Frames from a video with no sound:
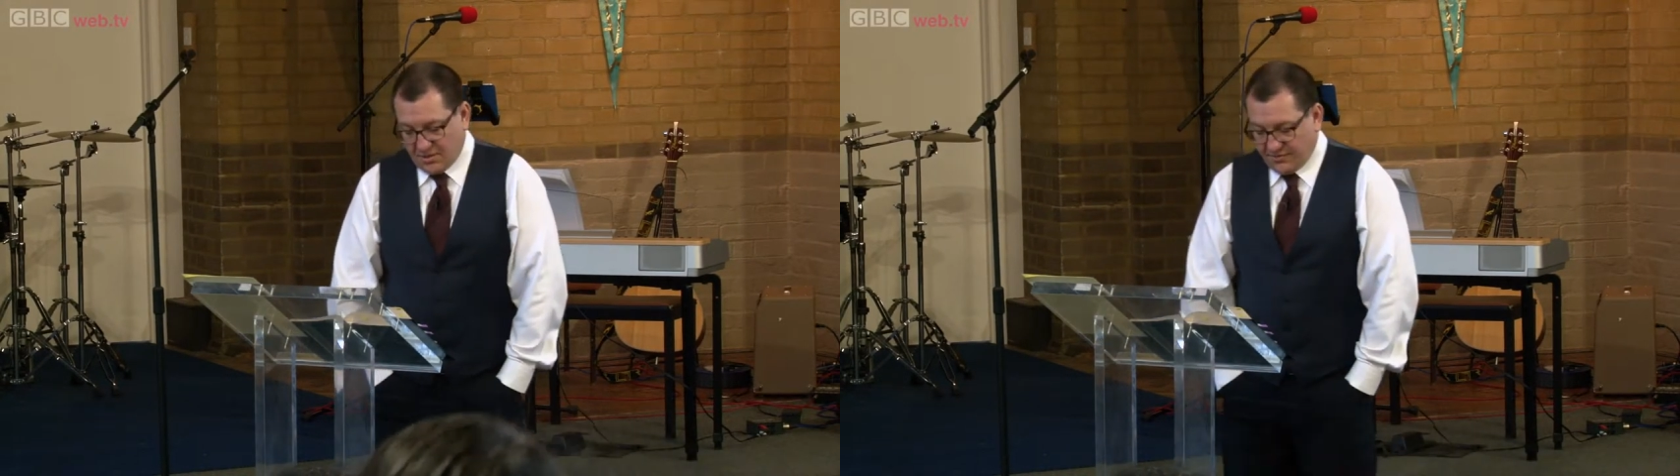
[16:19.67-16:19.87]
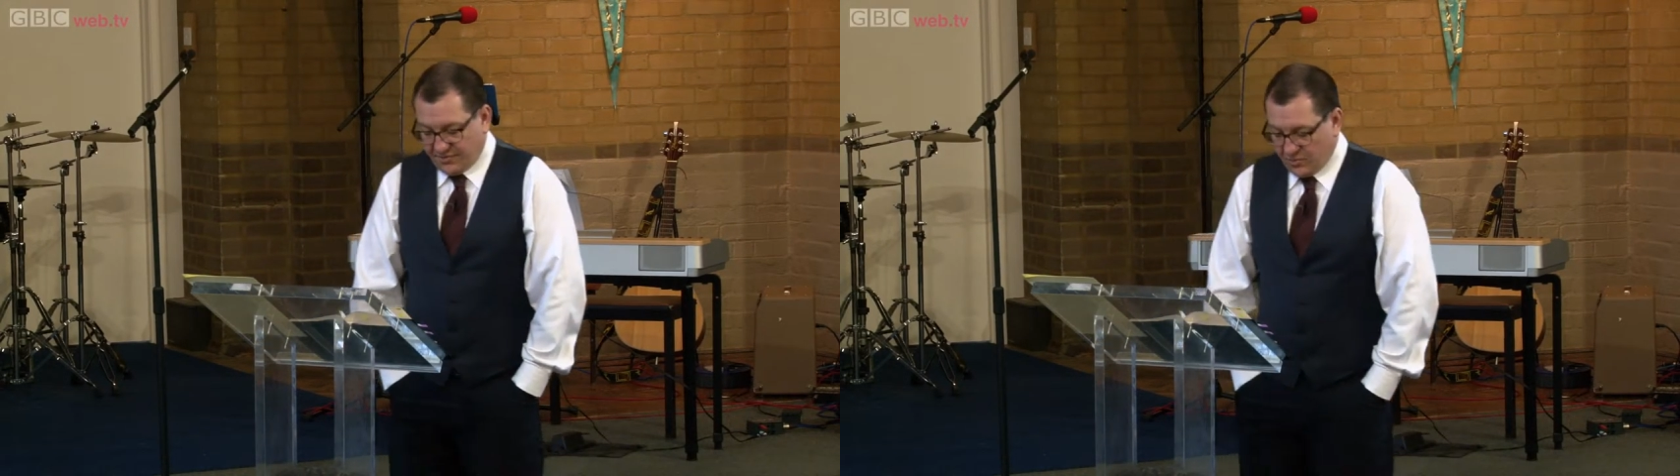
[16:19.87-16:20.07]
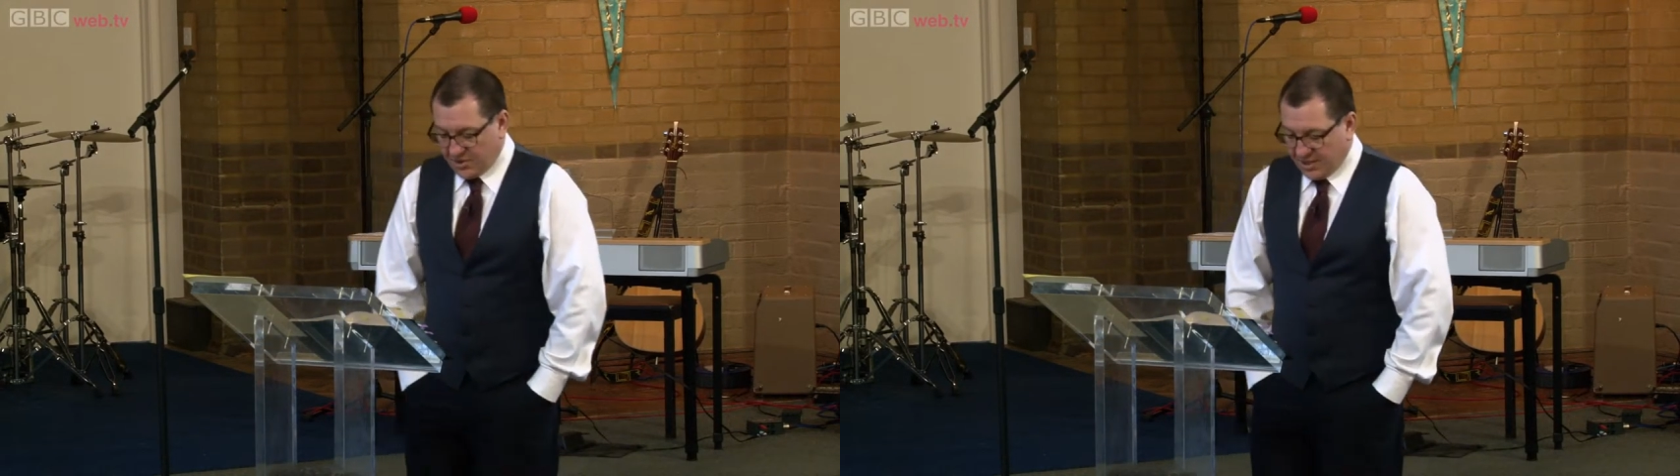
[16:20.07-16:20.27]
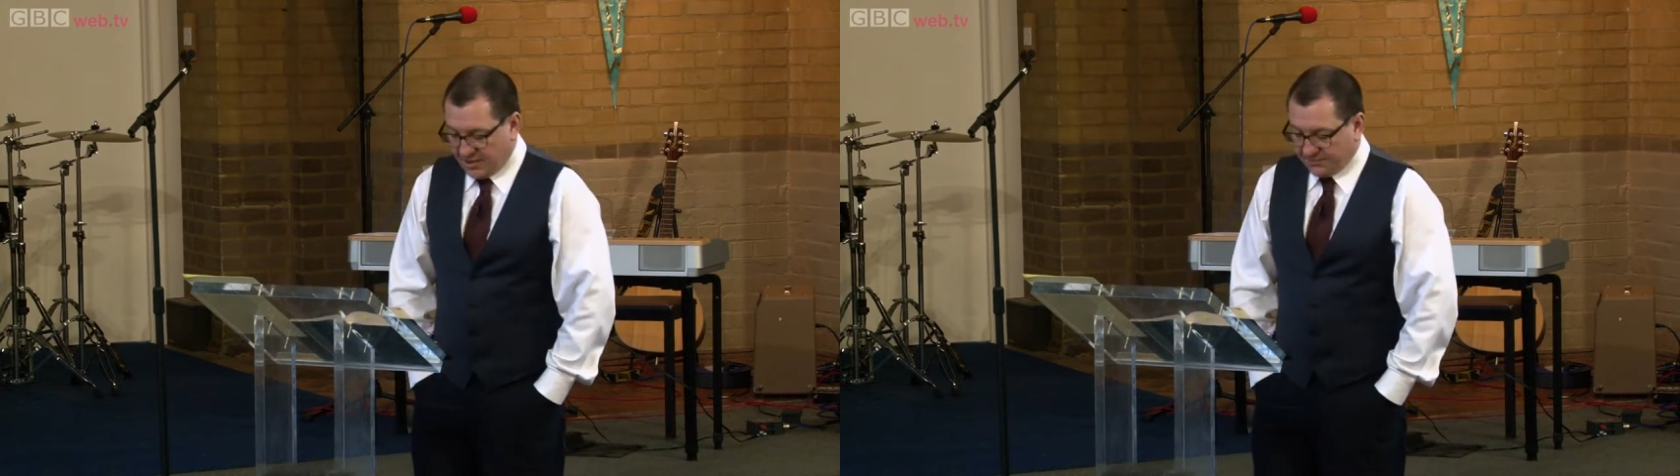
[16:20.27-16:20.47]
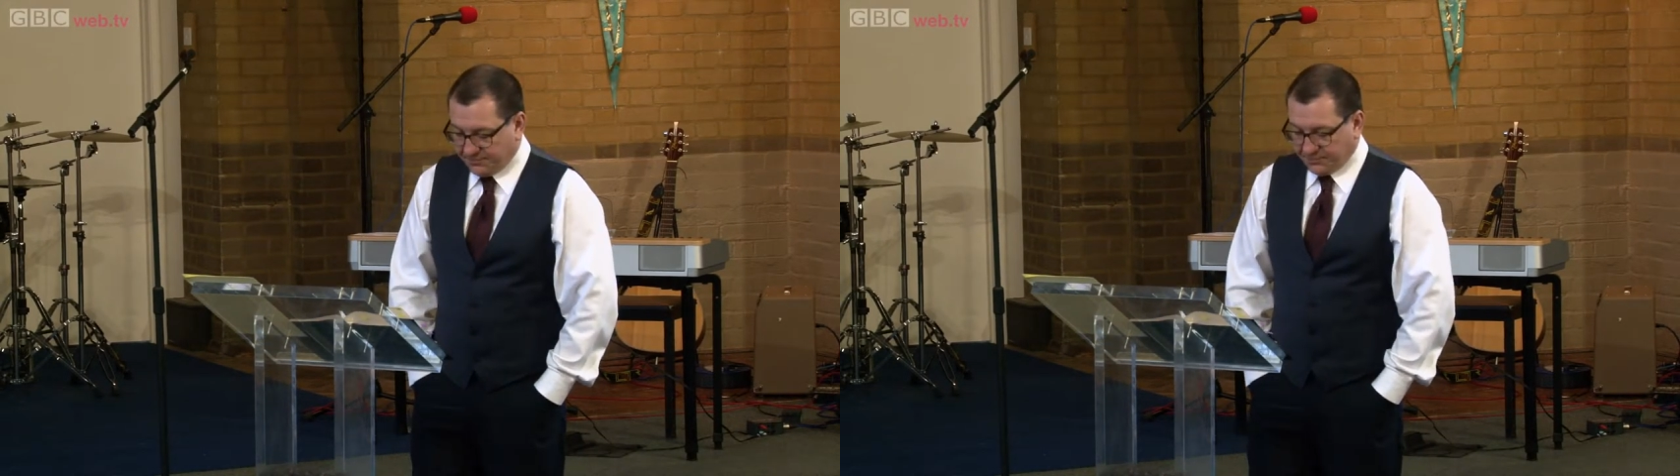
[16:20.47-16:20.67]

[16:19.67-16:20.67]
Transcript: to 14.